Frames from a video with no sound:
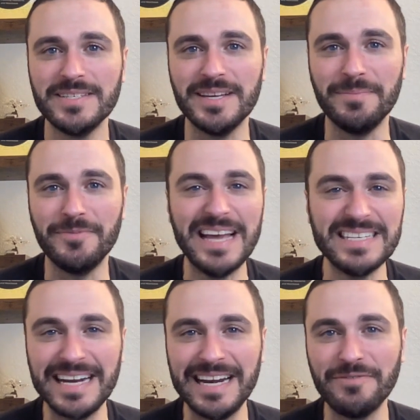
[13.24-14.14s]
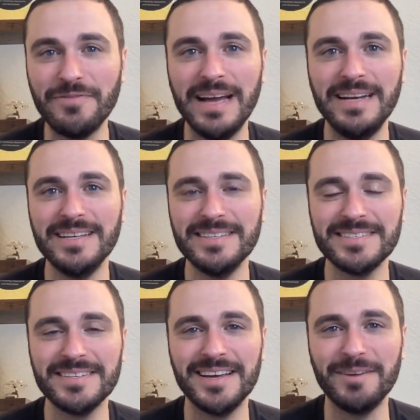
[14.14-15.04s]
some fascinating
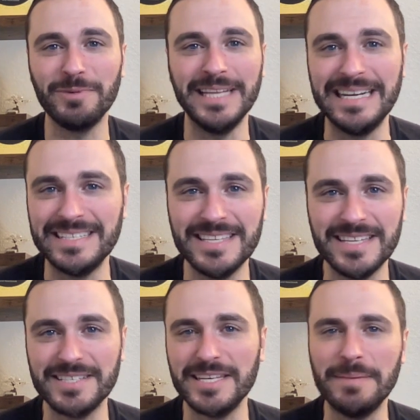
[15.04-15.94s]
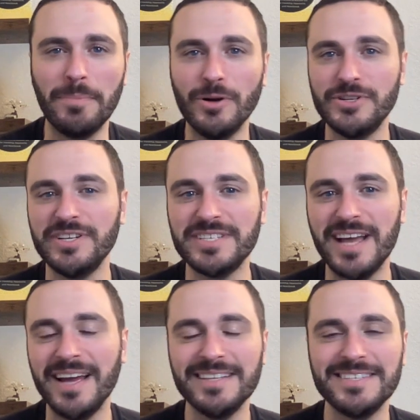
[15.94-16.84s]
findings related to this emerging
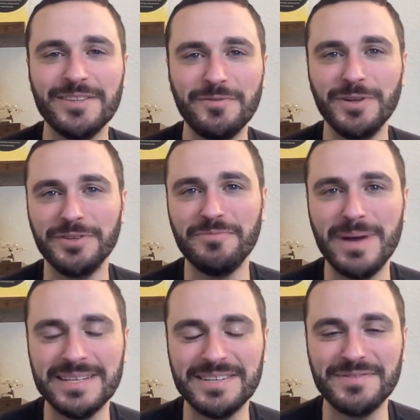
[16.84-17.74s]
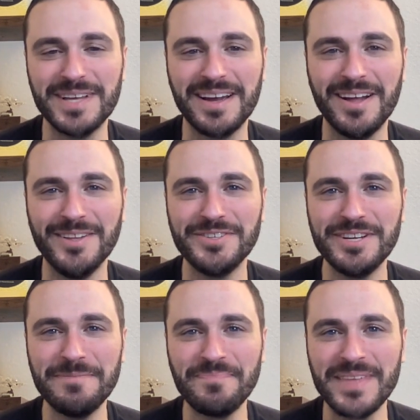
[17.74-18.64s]
science in the field of positive
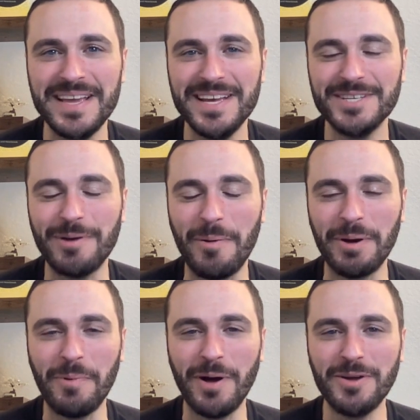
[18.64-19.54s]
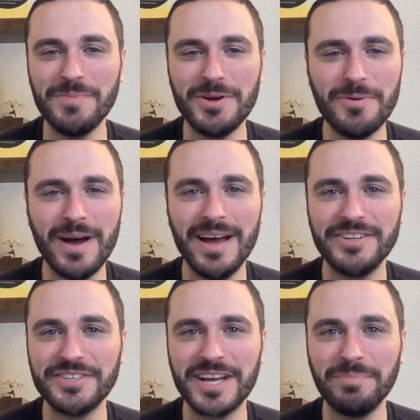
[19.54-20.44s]
psychology. So I want to welcome you.
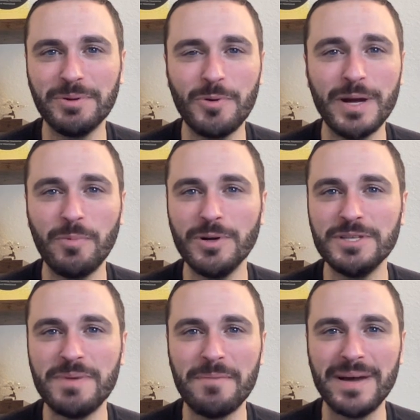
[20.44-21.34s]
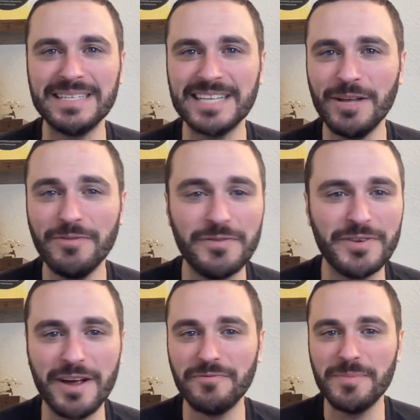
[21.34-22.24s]
Just a couple of quick words about myself. If
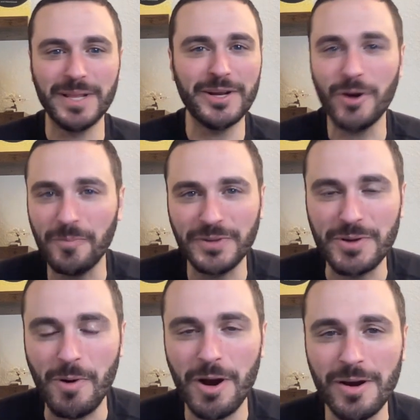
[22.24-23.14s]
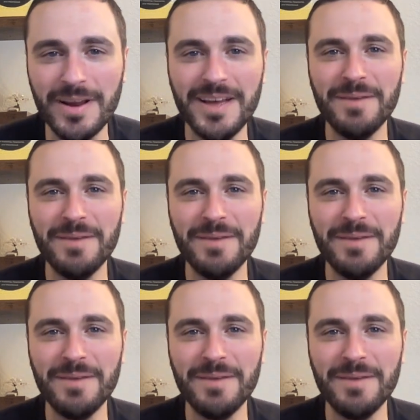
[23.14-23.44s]
you're not familiar, hopefully you are,